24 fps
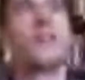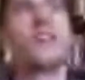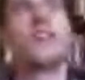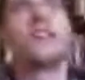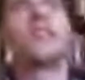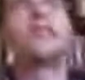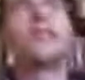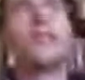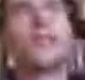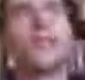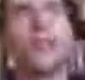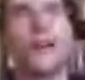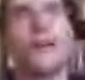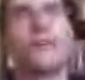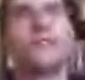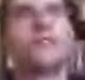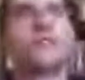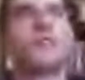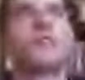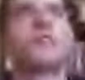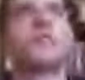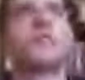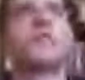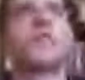evil
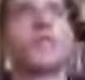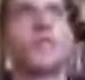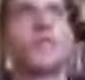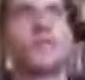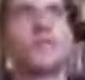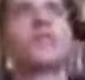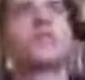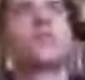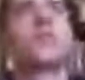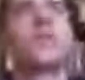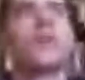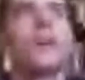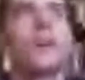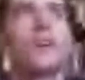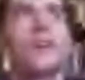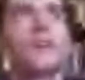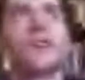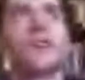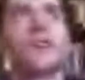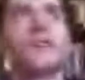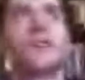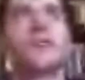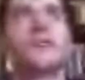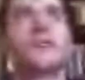nature, their
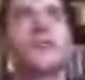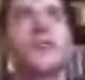tyrannical